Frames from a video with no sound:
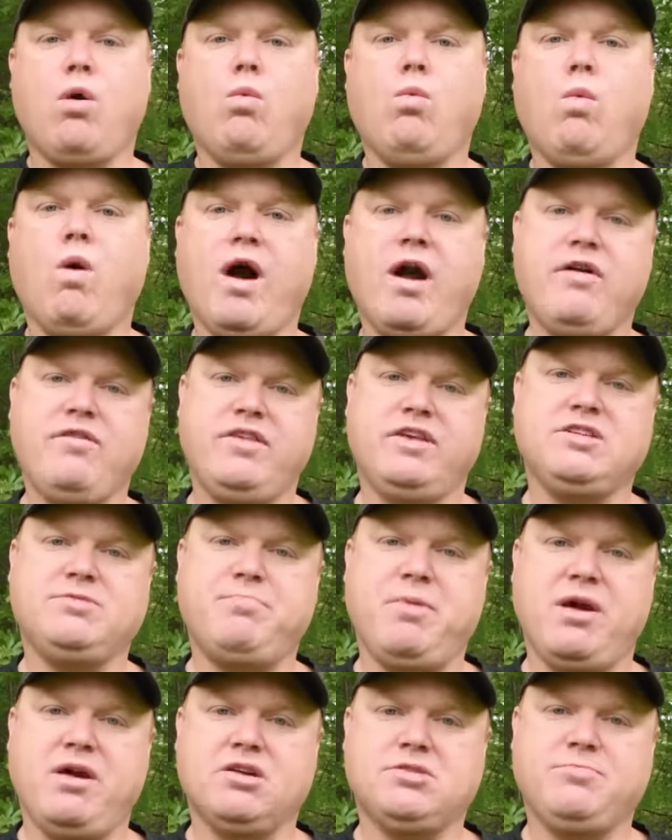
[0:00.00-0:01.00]
Why are these
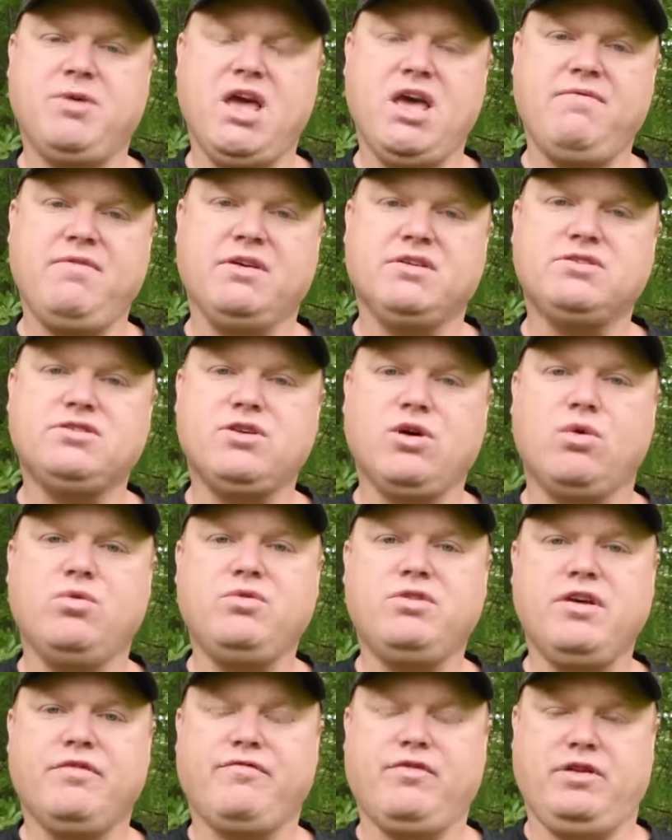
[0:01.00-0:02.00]
bears behaving so
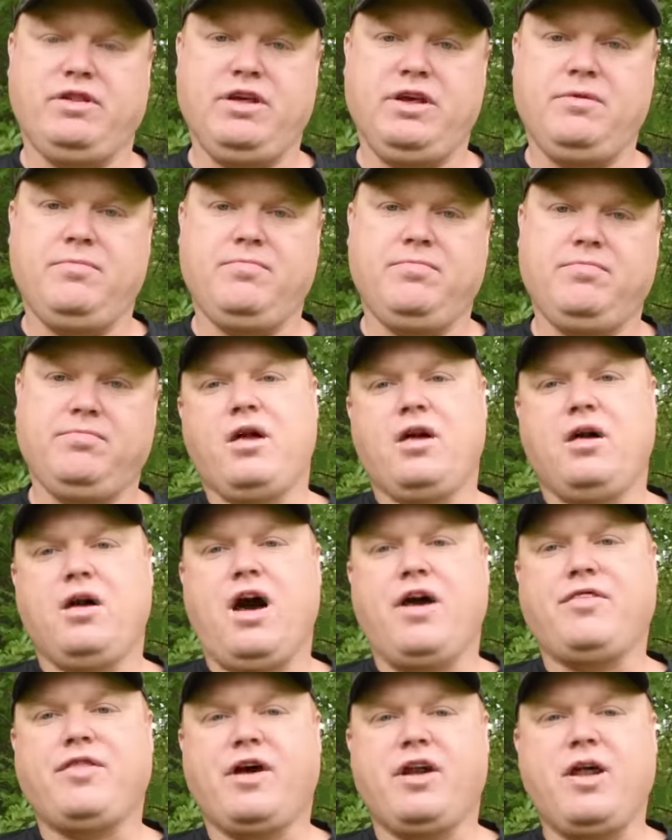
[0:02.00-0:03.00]
differently?
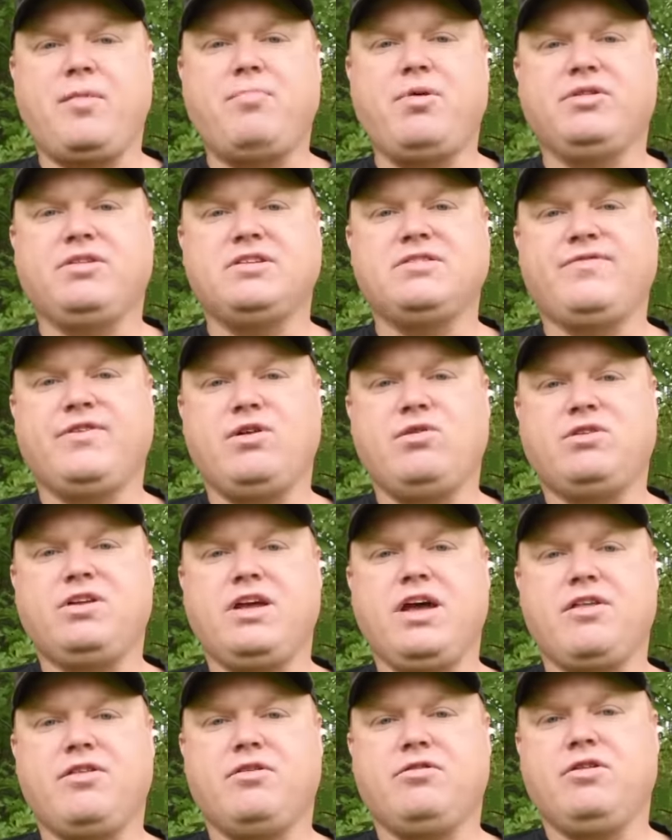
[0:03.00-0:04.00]
I thought I'd put this video
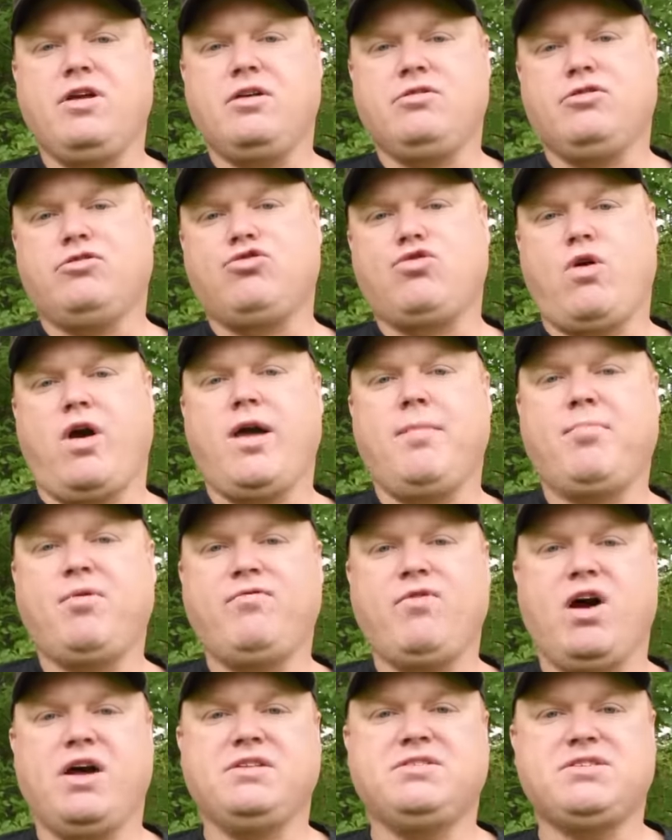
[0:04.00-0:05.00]
together to try and
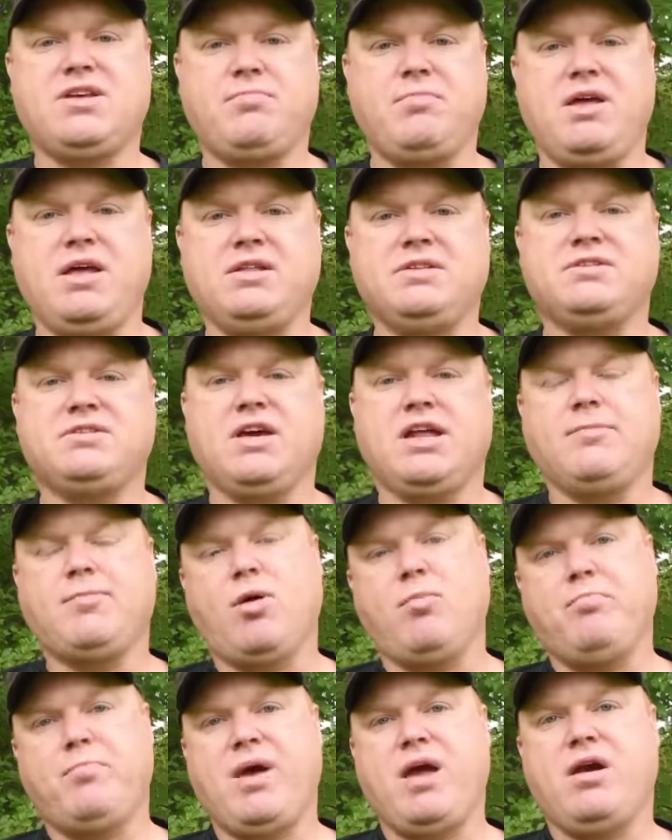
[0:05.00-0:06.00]
provide some insight
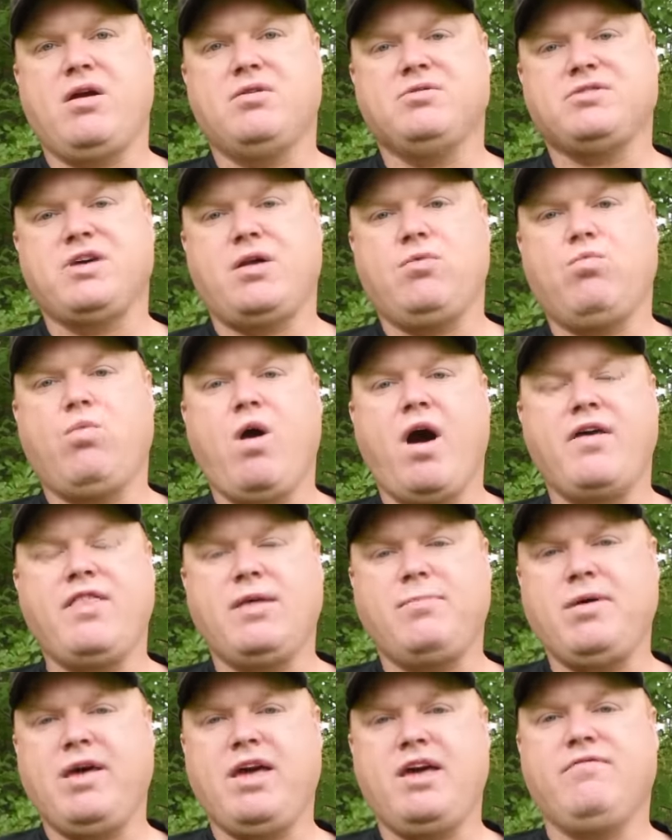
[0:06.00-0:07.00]
about bears and why
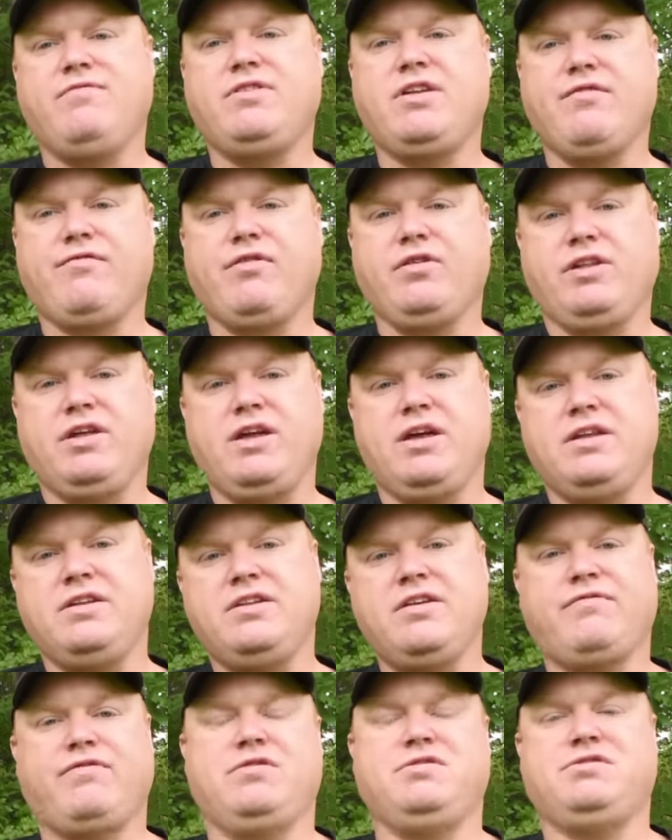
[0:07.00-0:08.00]
they behave differently in
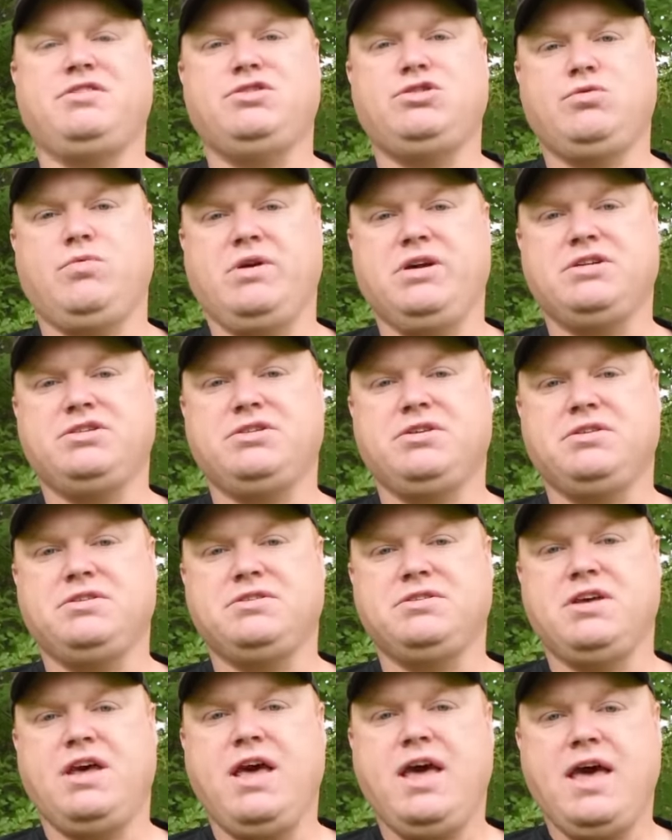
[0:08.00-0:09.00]
different
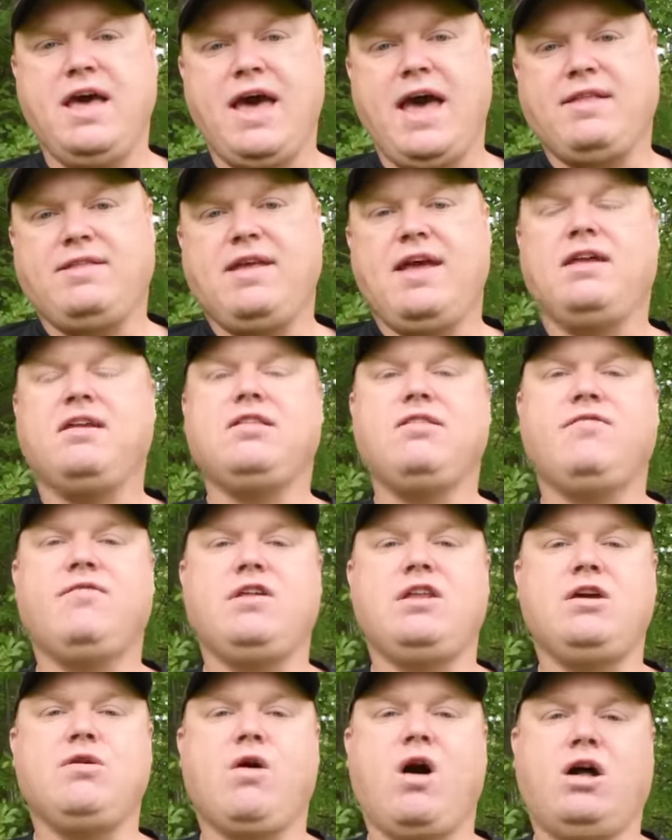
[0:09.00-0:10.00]
situations. At the end of the
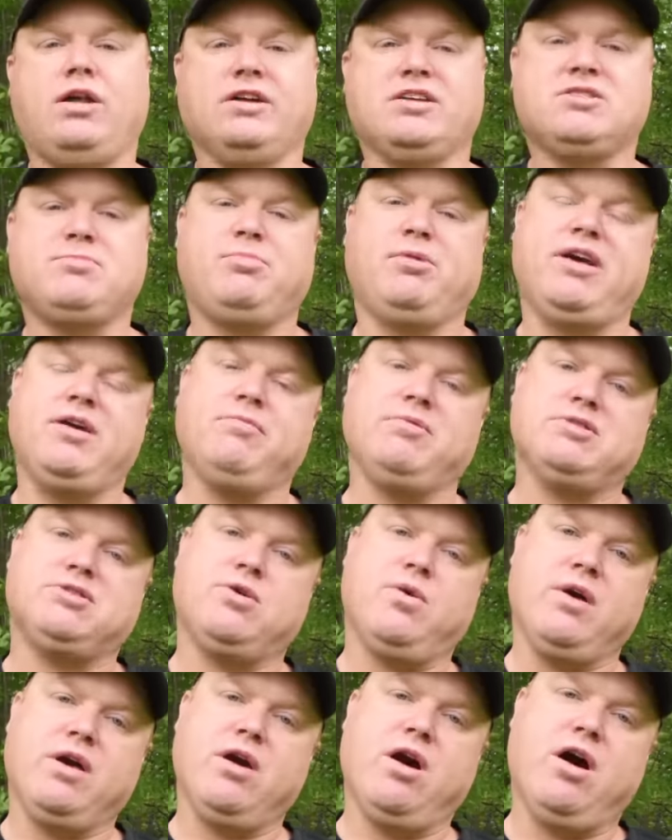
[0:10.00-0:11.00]
video, I'll explain what's
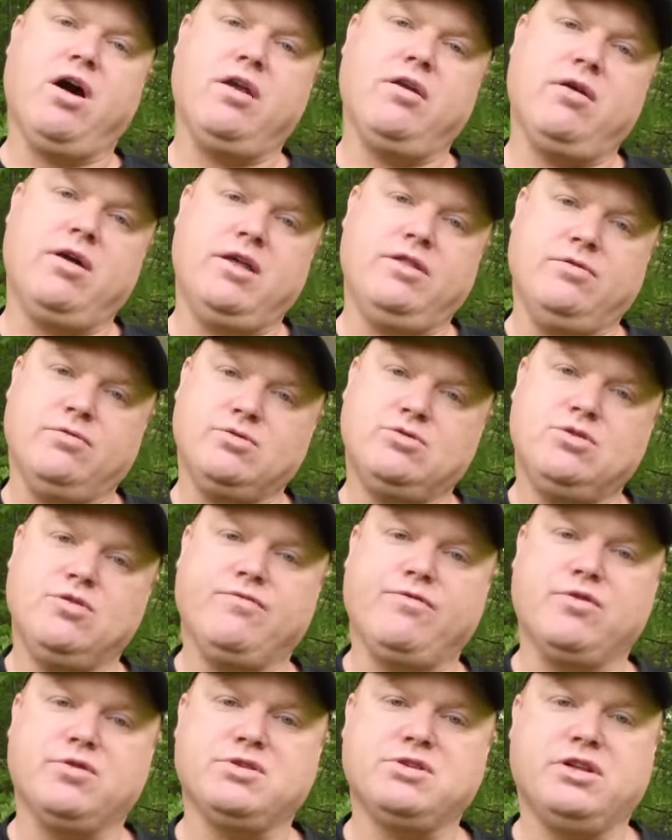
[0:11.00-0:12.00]
going on in those two
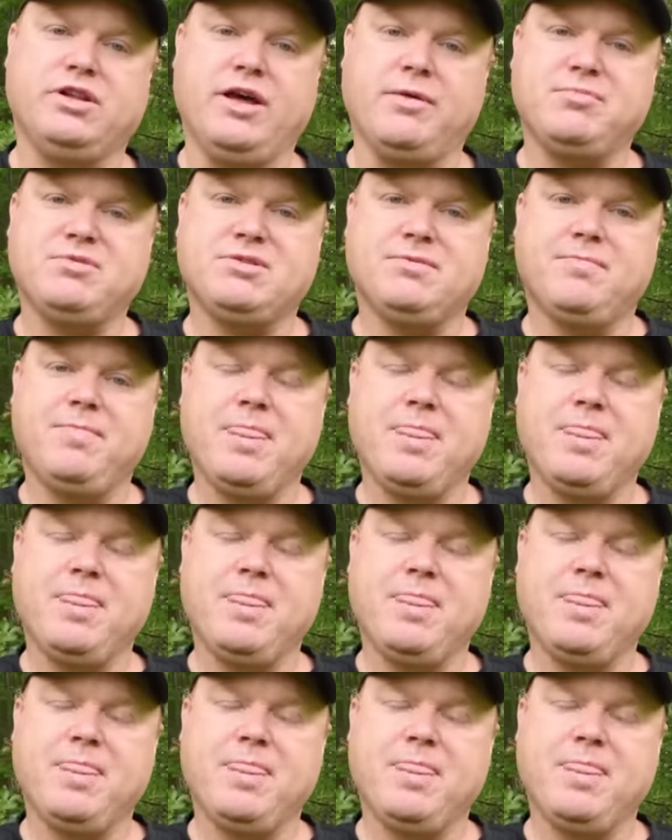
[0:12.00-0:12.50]
first clips.